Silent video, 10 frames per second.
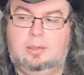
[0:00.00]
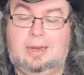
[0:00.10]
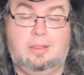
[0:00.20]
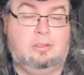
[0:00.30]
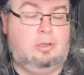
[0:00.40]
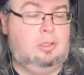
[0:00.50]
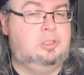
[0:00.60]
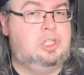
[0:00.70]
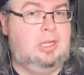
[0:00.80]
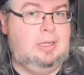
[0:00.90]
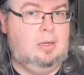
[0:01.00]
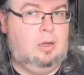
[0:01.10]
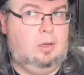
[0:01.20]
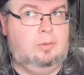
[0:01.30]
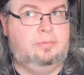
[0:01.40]
anthology
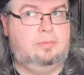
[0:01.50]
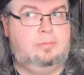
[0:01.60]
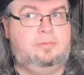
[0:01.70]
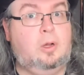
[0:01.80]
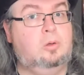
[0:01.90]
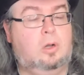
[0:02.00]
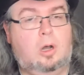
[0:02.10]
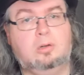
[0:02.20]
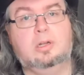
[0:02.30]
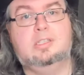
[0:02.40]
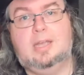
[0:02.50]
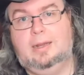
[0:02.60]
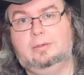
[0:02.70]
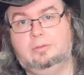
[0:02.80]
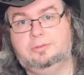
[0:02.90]
of folk horror
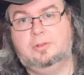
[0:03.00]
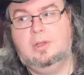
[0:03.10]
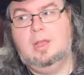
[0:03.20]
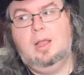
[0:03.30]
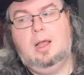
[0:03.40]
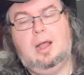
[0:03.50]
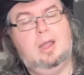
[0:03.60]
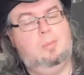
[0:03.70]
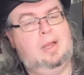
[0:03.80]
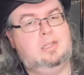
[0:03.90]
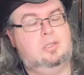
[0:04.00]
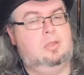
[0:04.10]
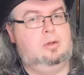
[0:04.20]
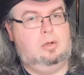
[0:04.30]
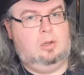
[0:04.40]
tales. I imagine
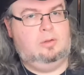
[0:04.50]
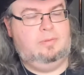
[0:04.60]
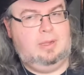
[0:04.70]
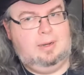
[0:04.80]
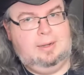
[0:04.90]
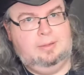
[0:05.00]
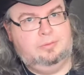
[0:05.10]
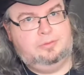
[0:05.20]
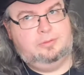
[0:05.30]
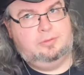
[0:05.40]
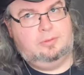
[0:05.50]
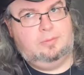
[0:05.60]
that a lot of it is